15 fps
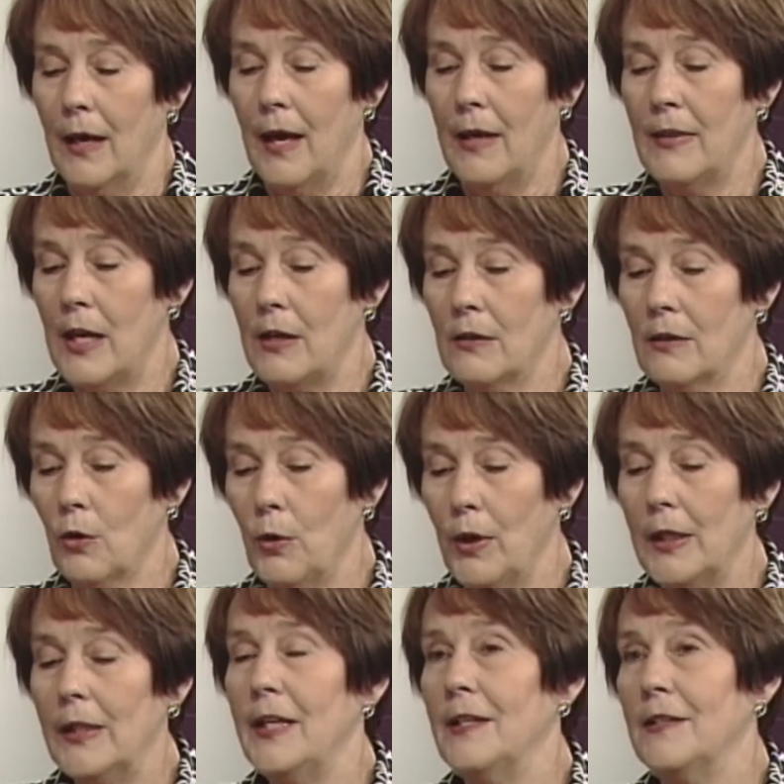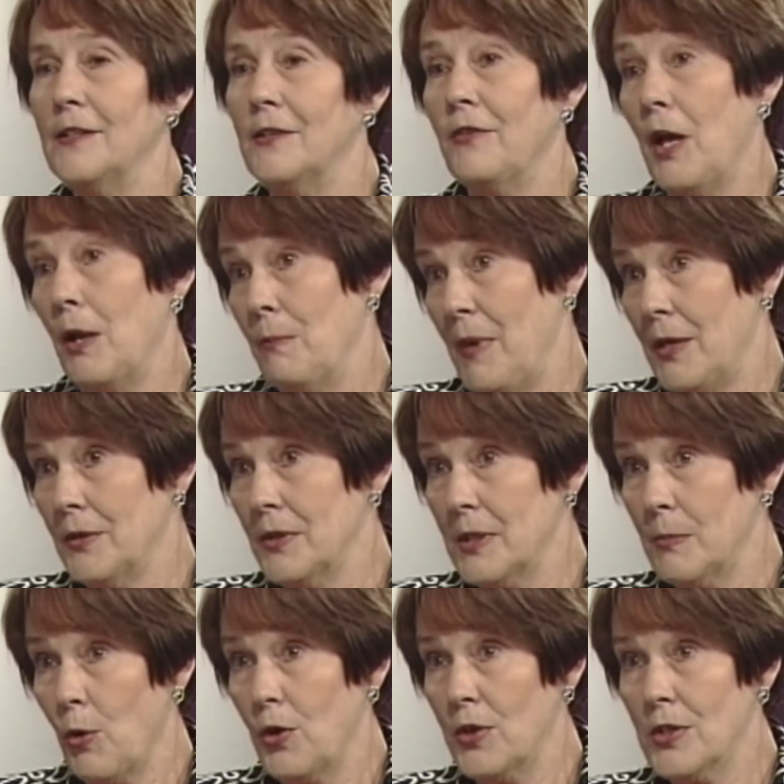And then quickly in developmental
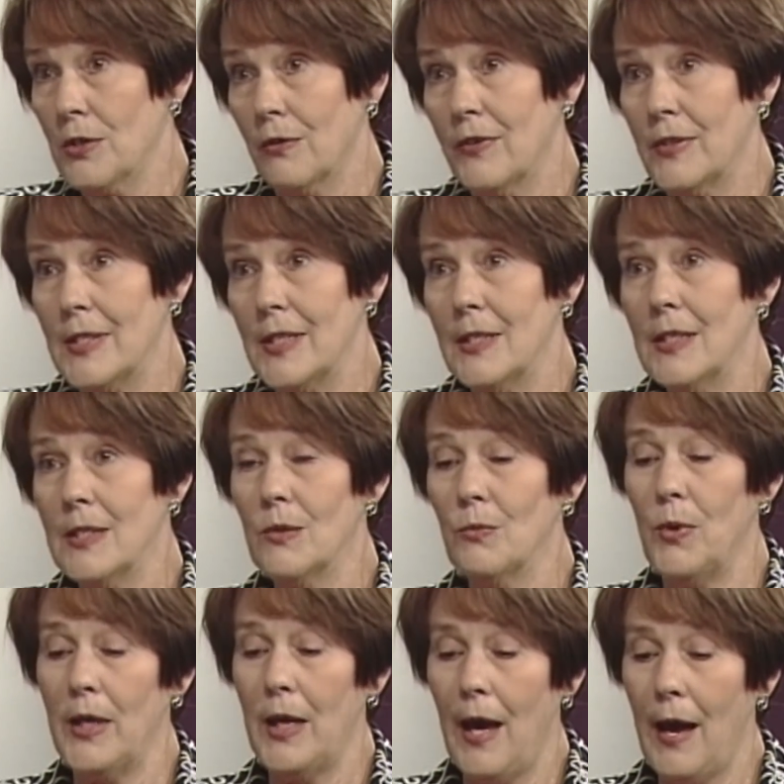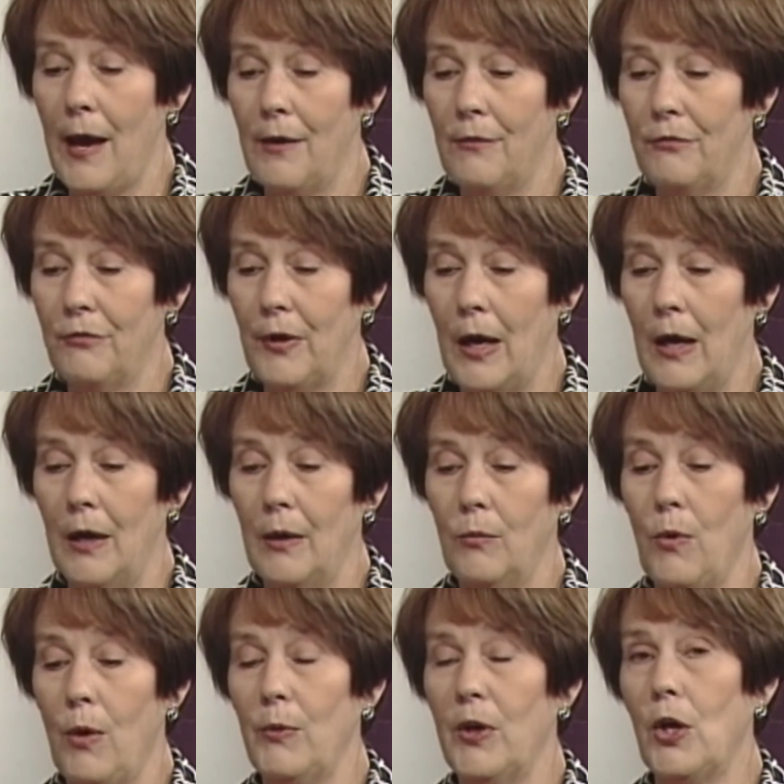support services, we have
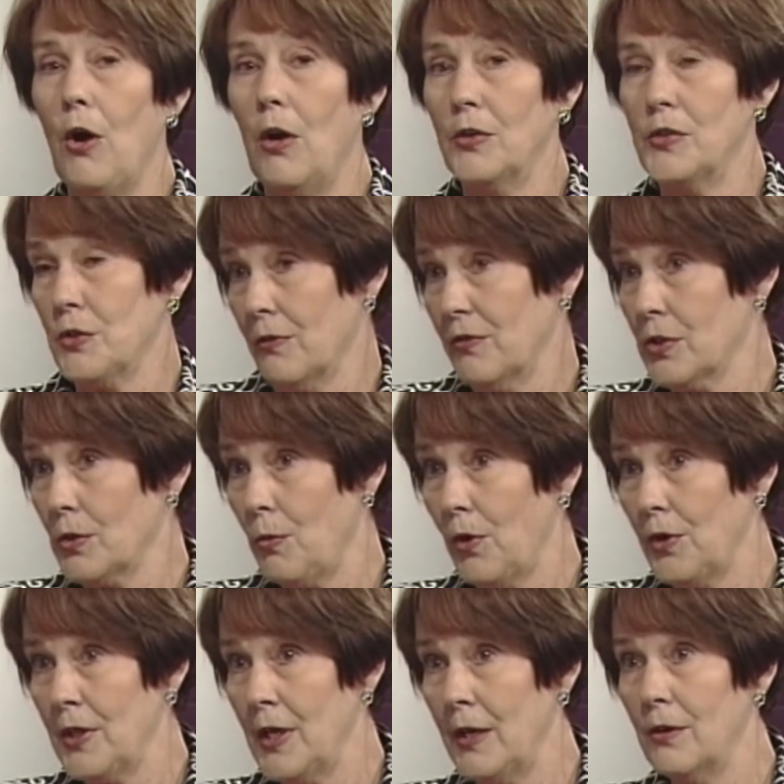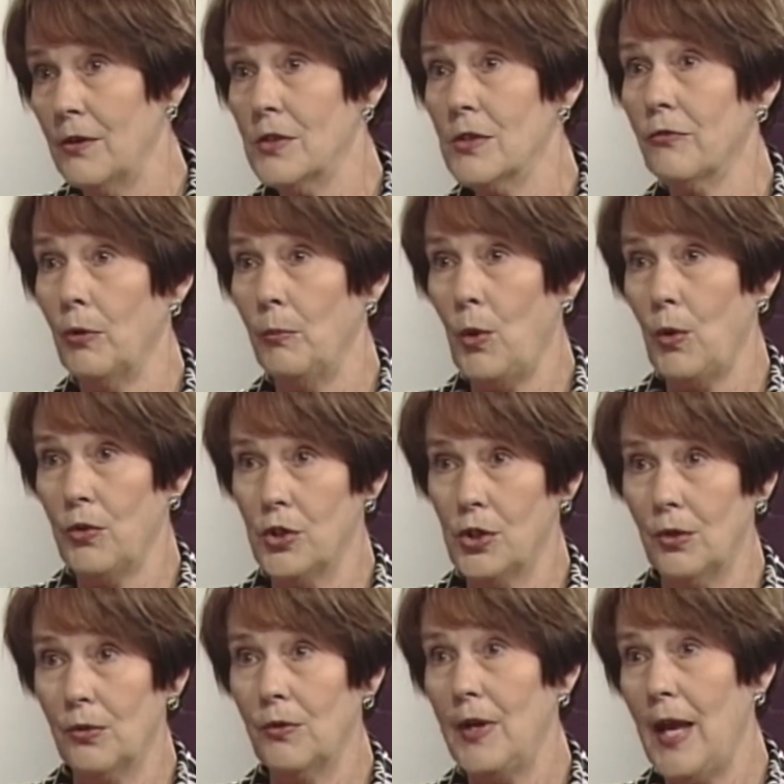what we call service coordinators for both
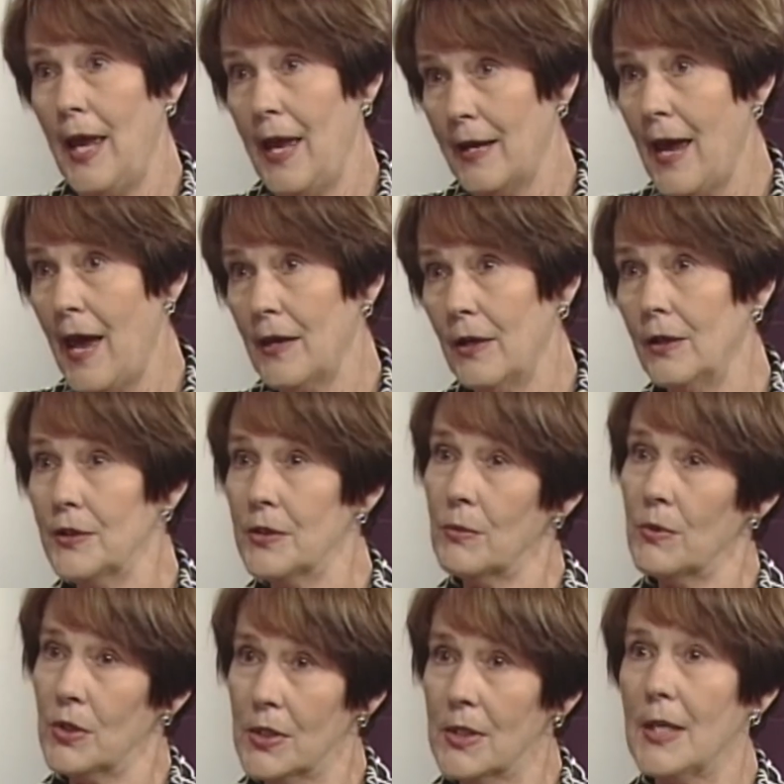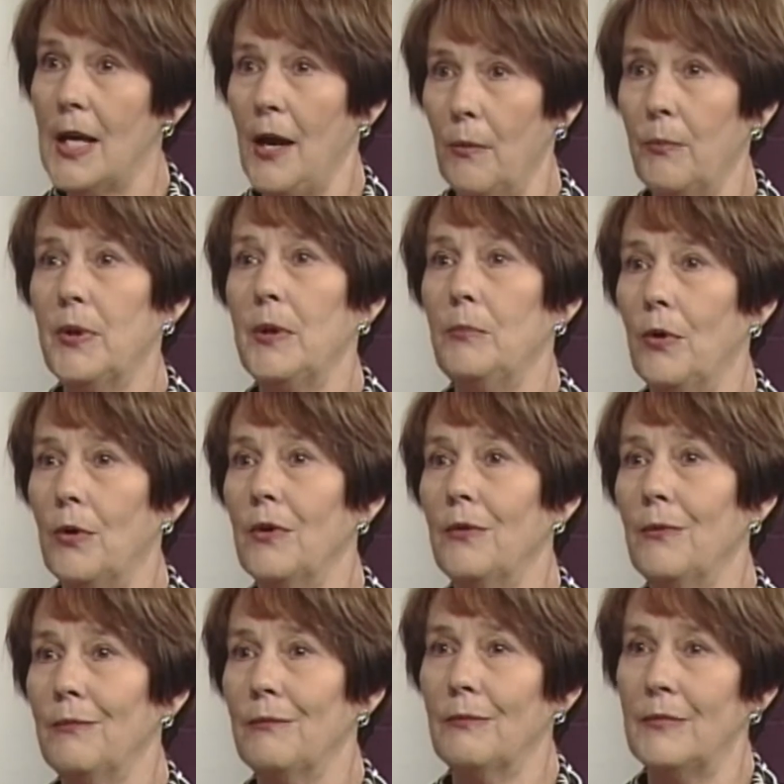children and adults, which is to help
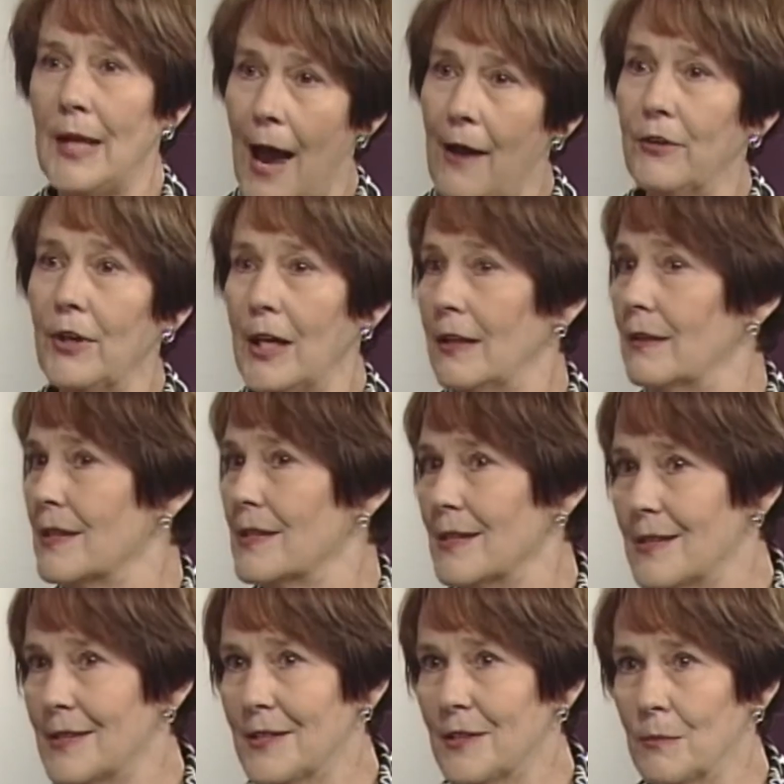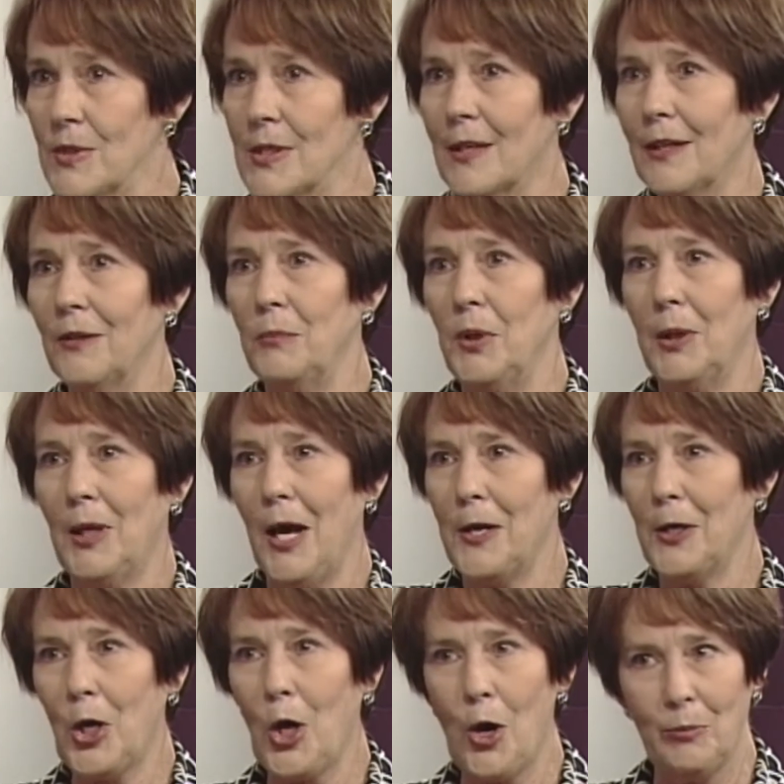people navigate the systems that can be
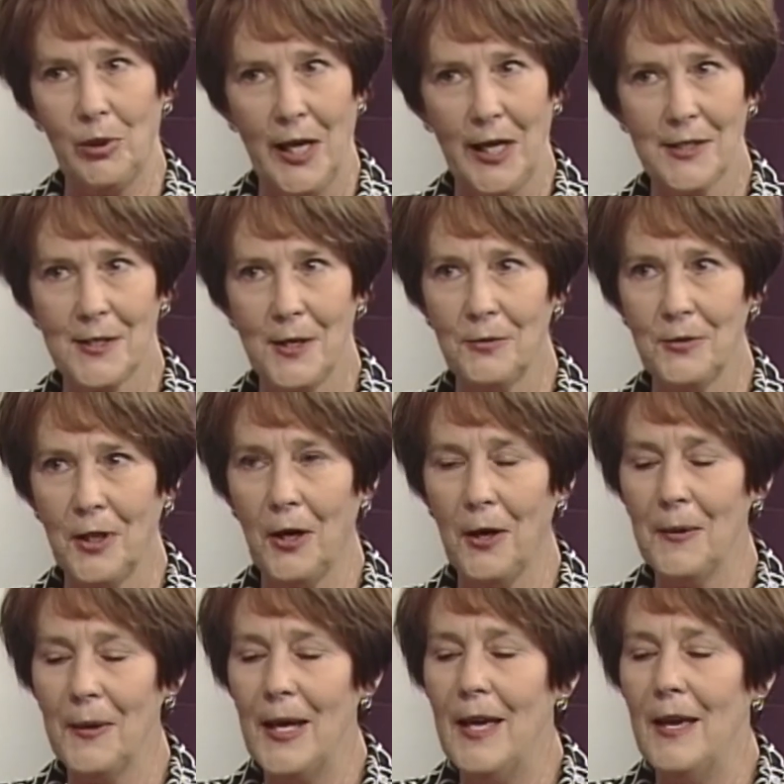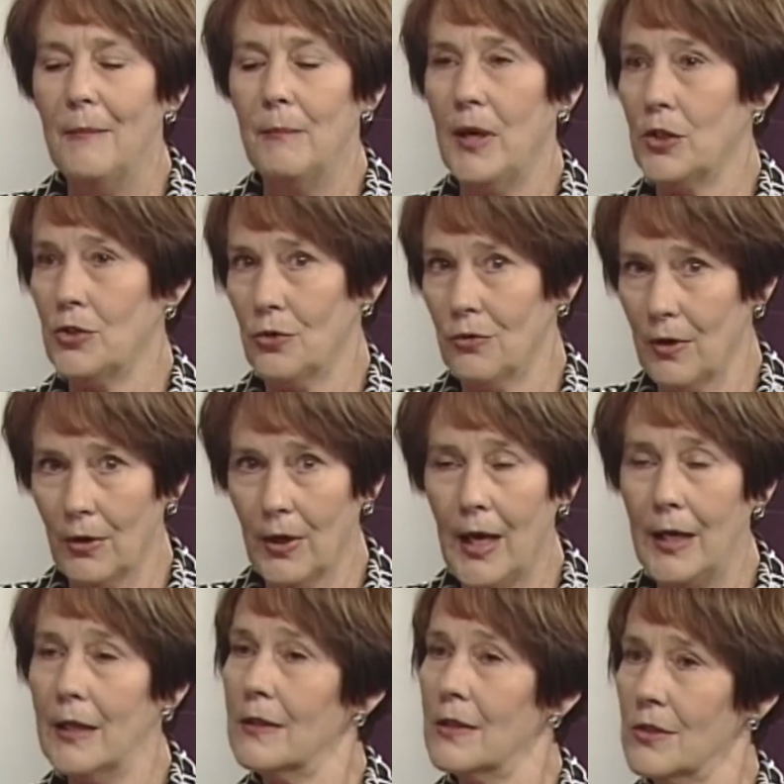kind of complex out there, make sure they're
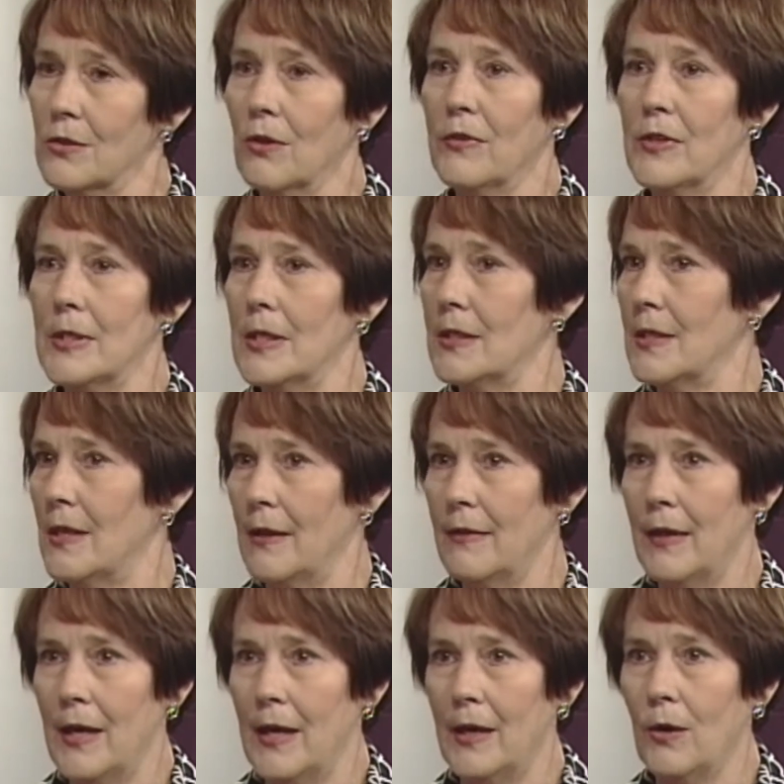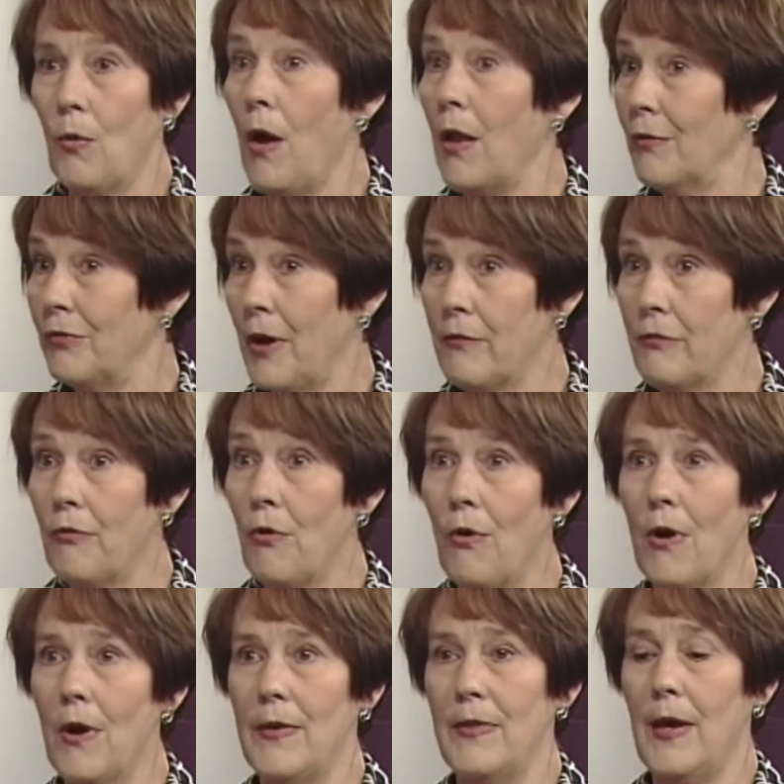getting the services that they qualify
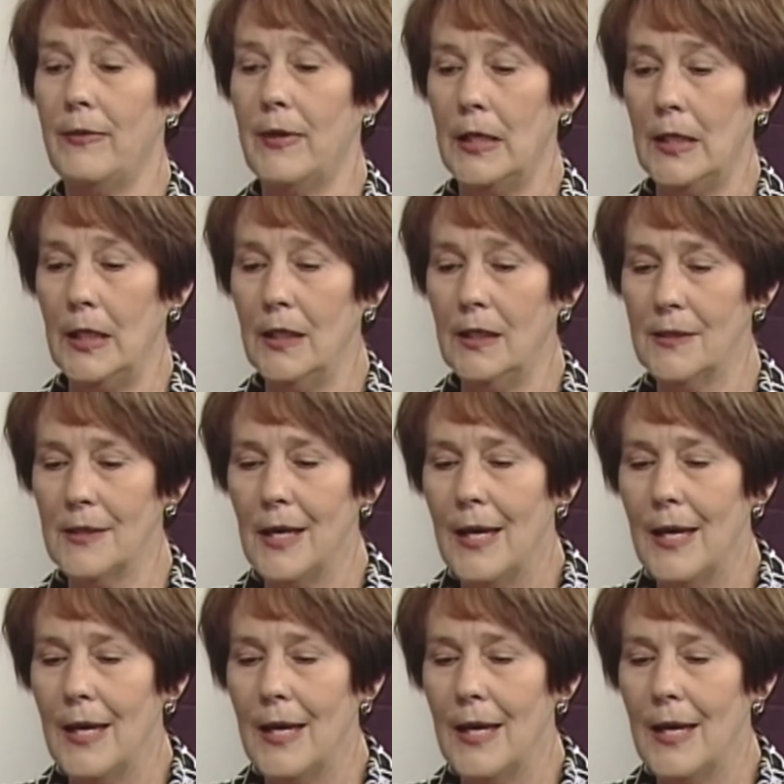for and that they need.